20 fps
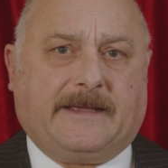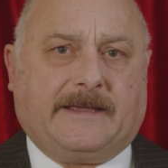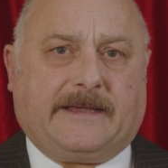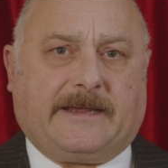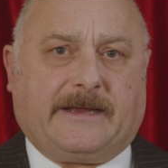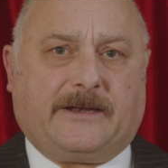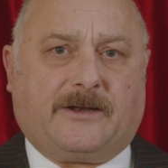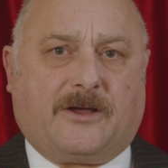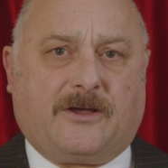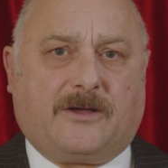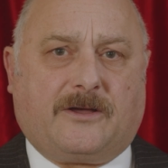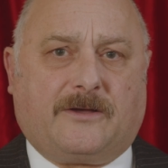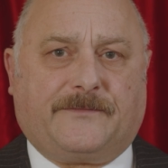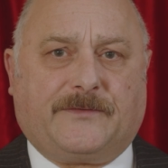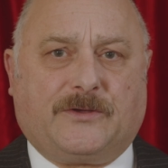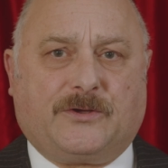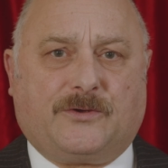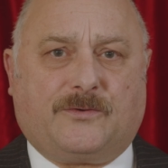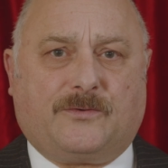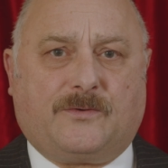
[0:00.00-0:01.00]
In her
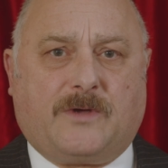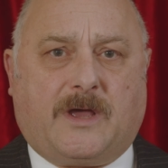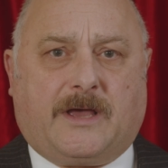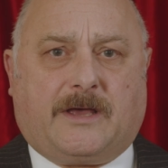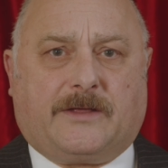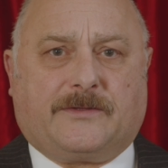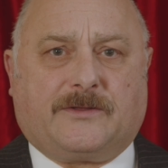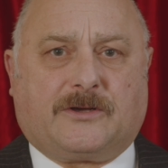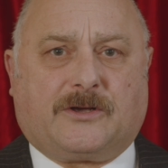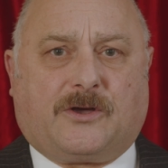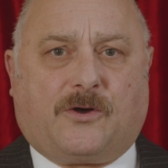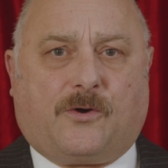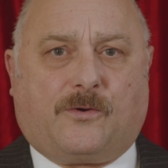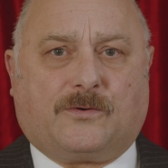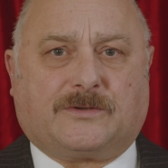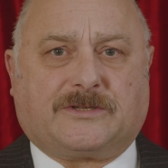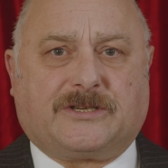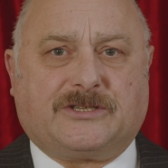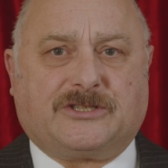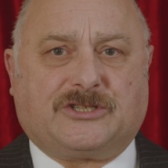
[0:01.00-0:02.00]
view, the
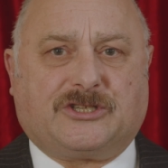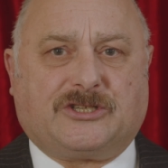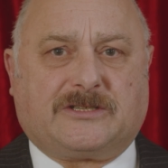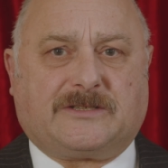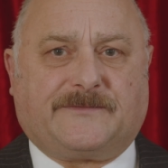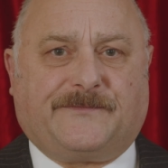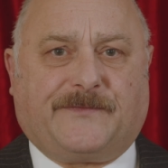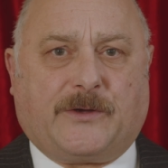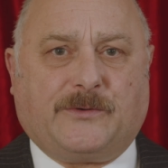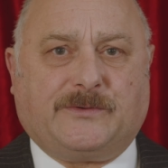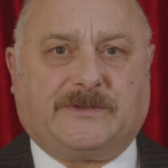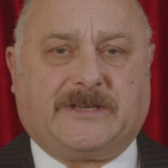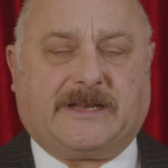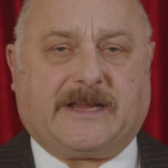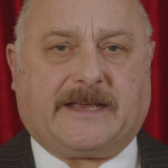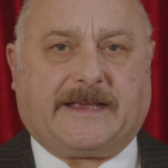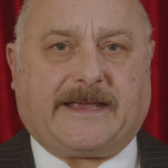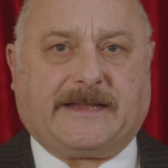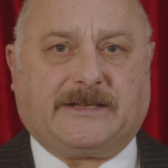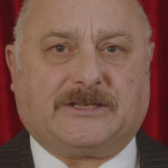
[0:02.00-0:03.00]
court has just voted
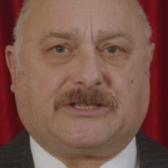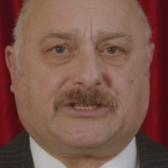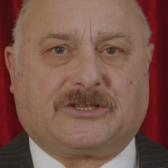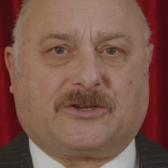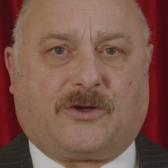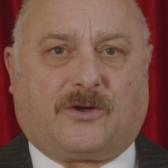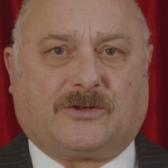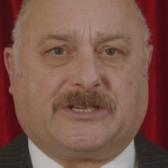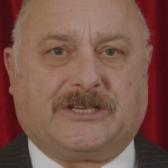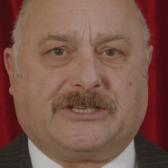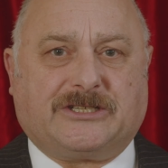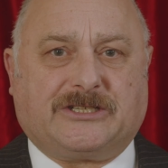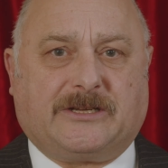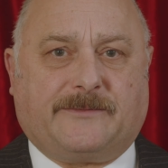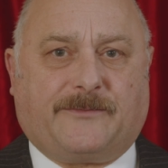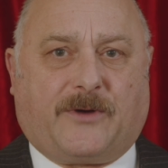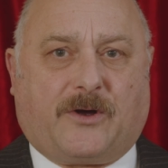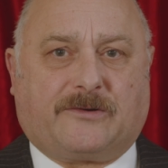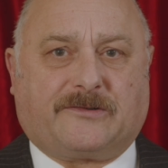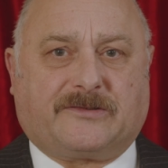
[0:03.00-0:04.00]
against Scottish
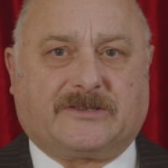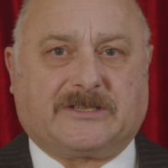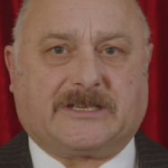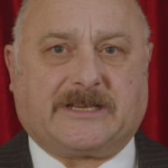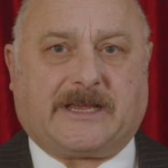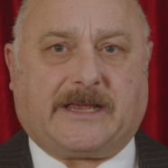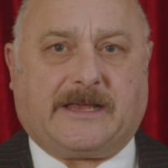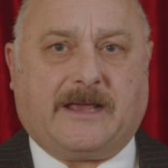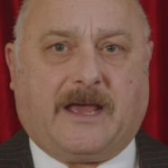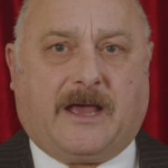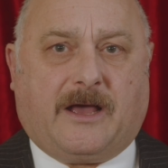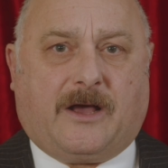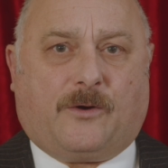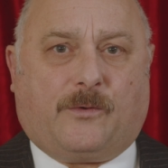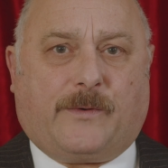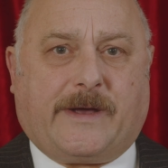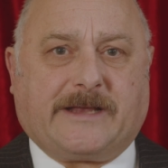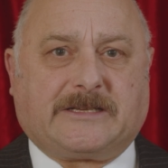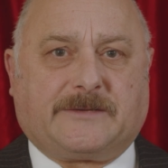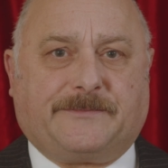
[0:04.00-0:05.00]
democracy,
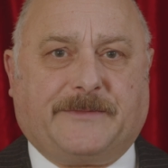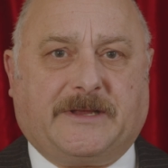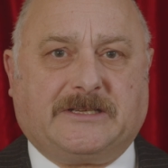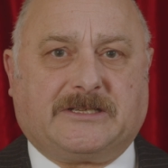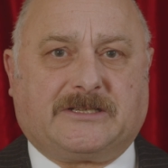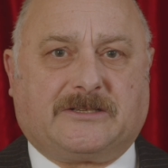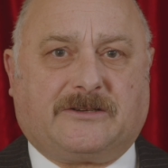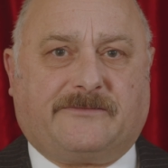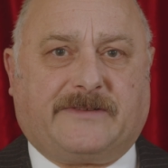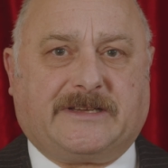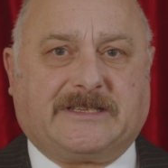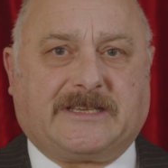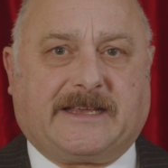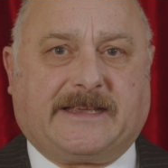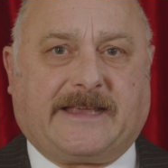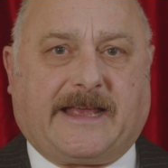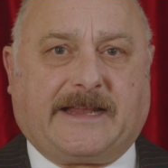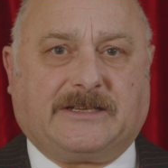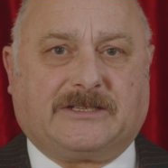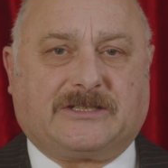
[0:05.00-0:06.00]
Westminster is
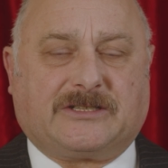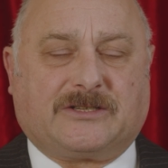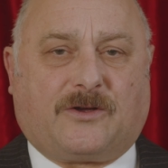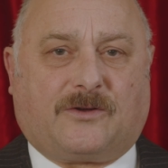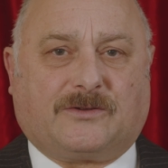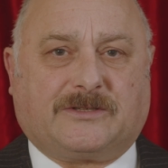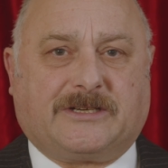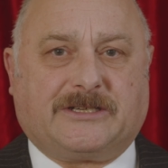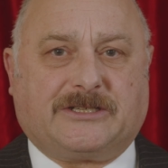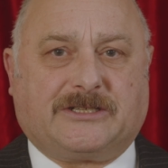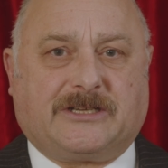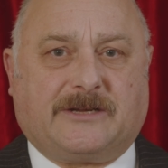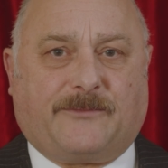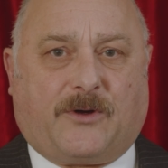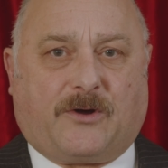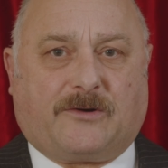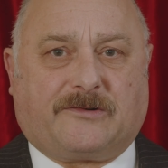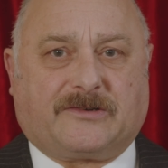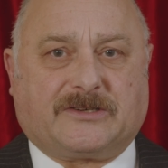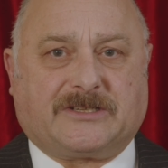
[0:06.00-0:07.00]
against Scottish
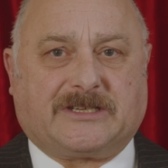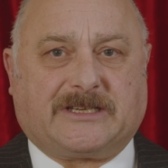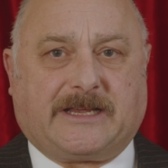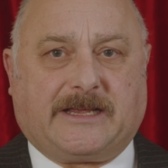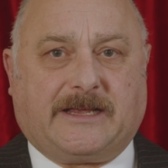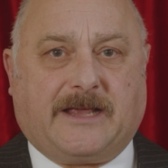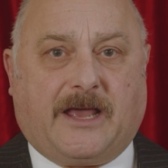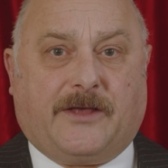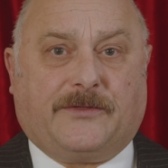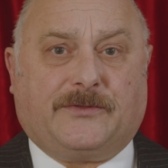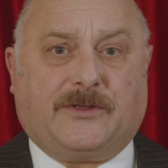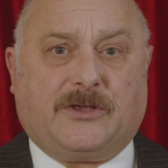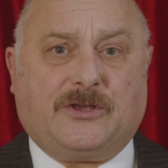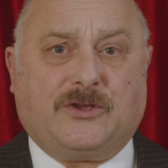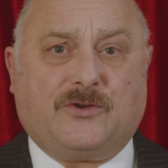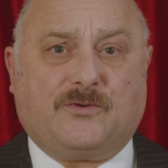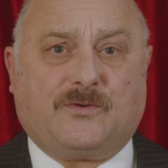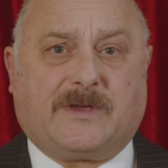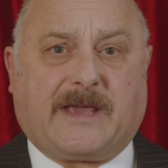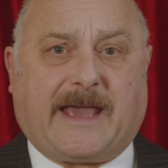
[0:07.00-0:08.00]
democracy, the
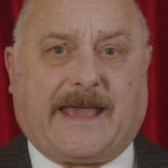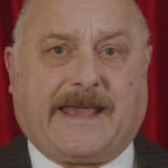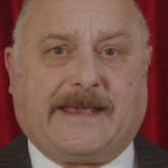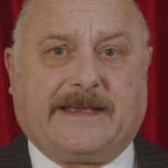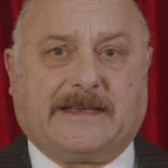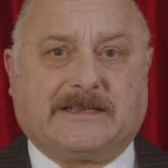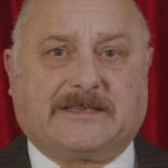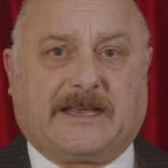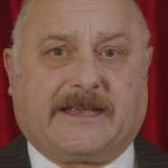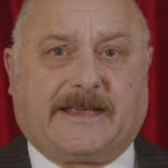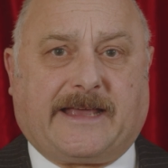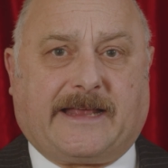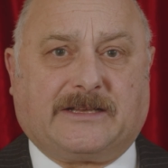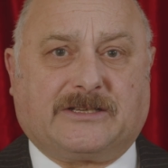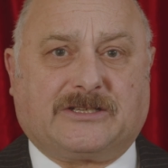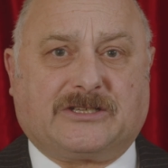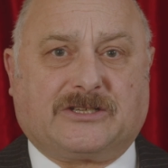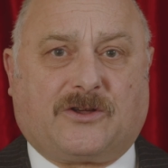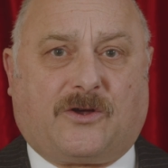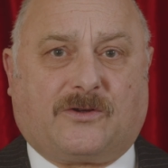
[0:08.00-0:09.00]
U K is
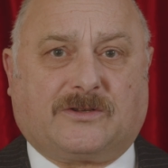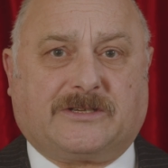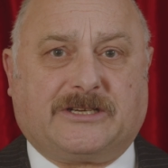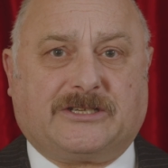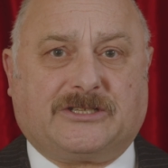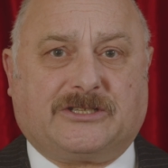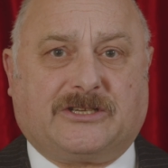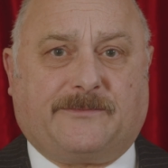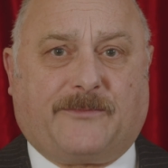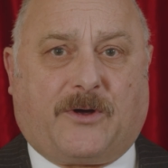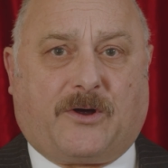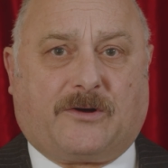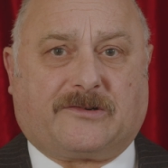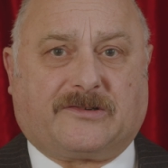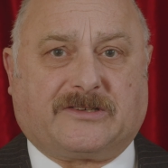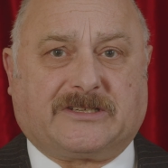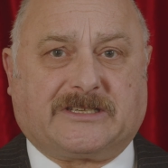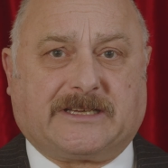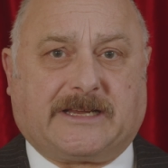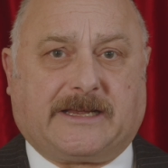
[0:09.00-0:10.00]
against Scottish
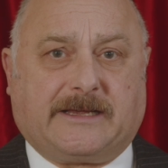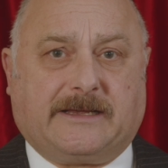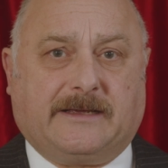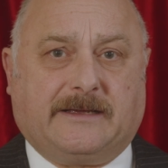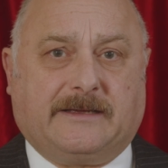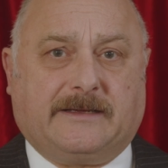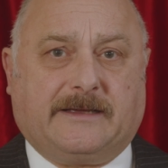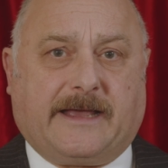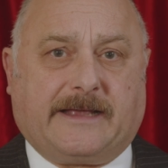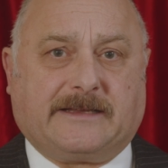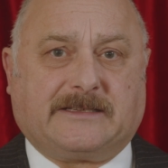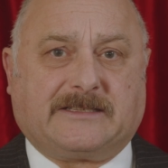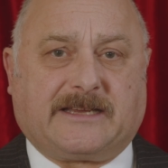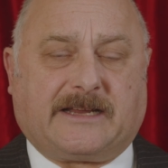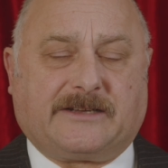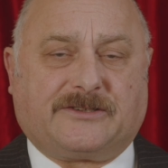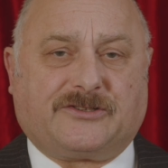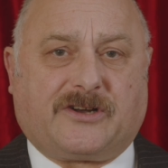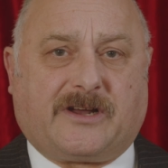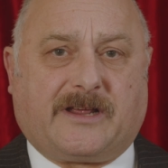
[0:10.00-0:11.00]
democracy, et
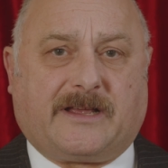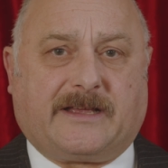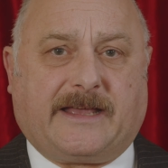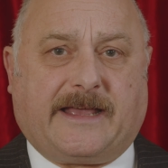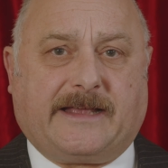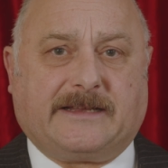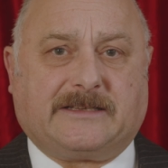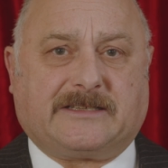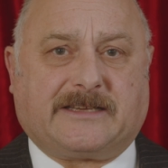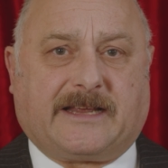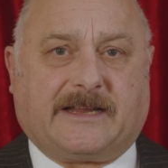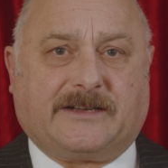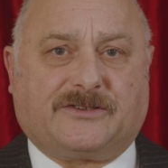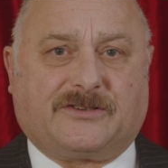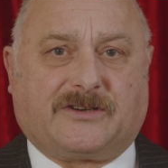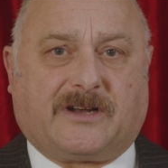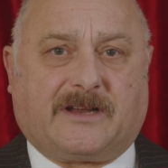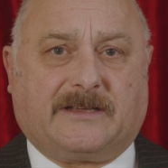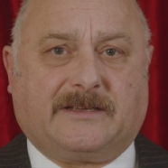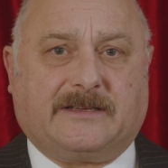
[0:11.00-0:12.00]
cetera, et
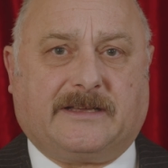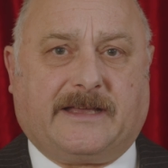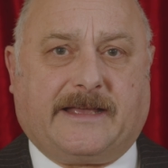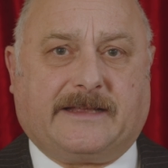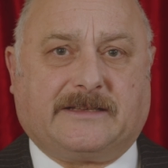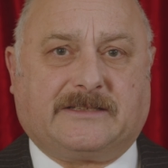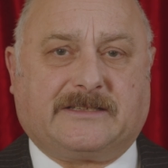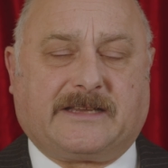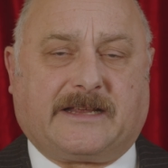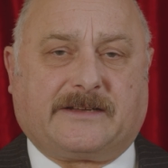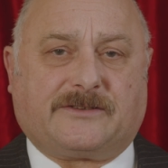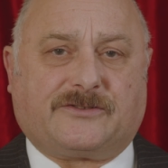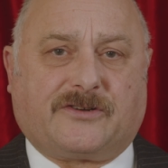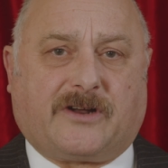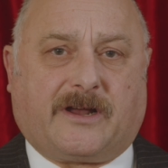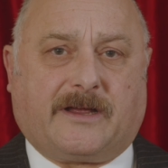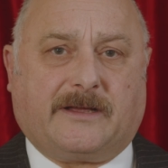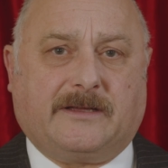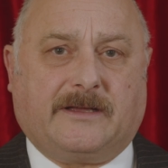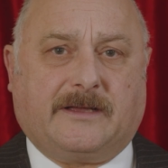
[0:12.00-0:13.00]
cetera, et
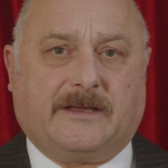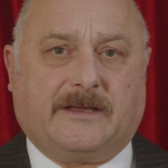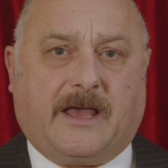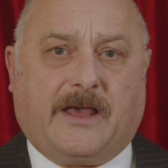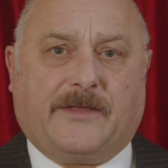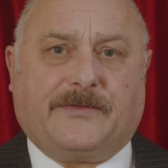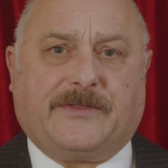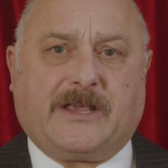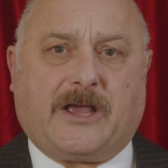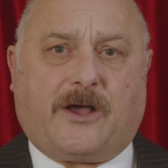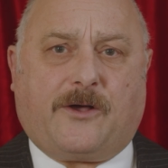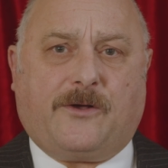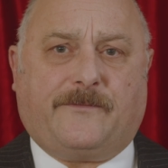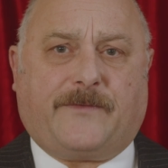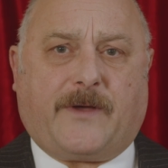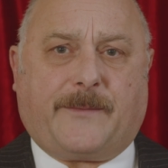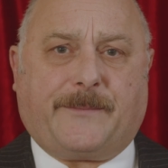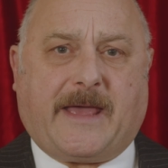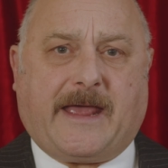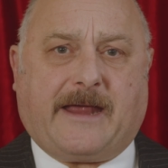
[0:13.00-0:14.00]
cetera. The
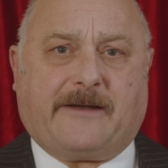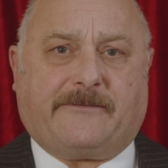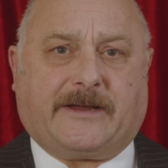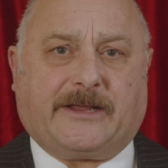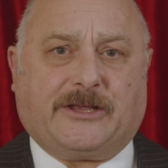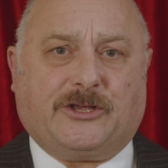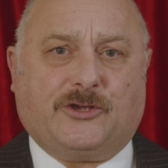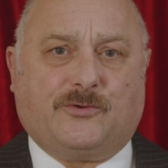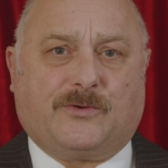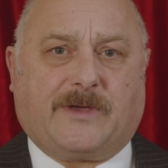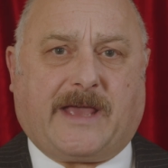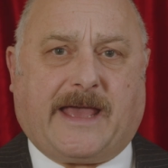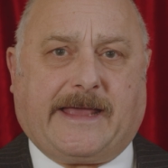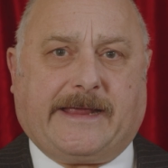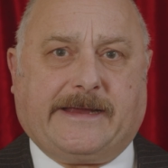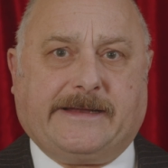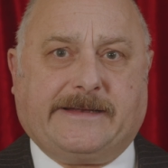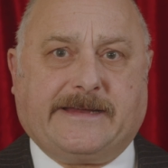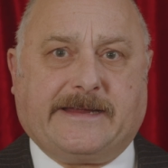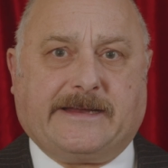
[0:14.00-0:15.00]
overbearing U
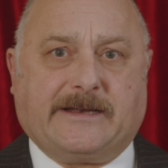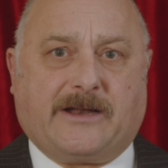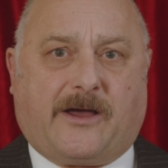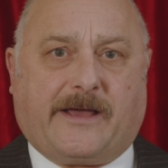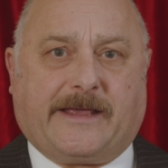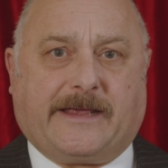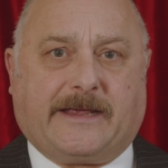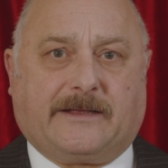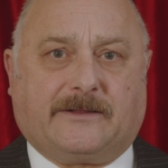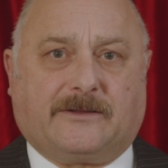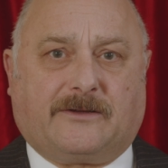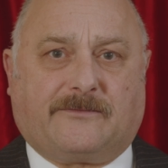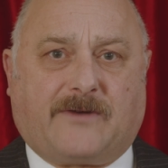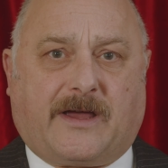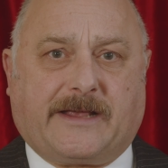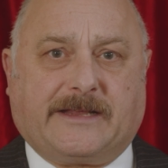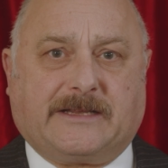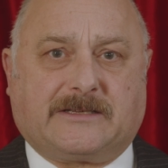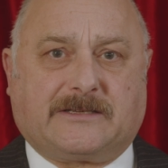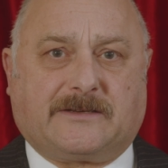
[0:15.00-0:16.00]
K denying the
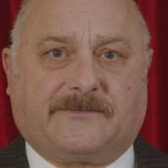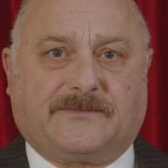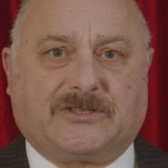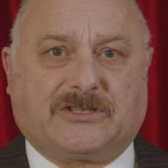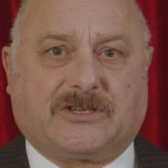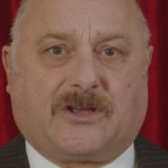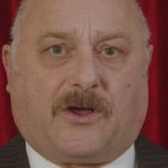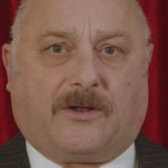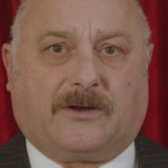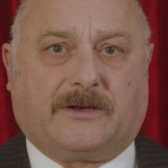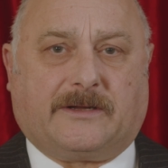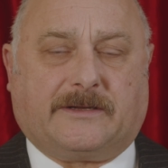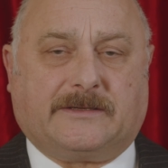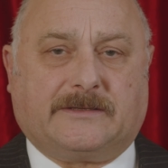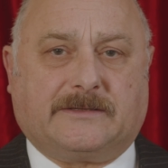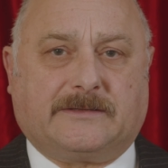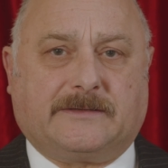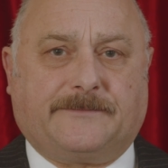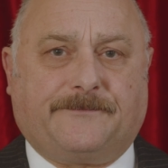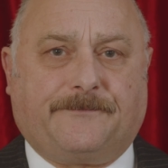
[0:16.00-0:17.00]
rights of
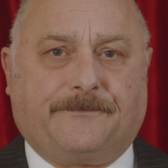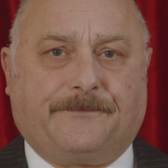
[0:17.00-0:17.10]
Scotland.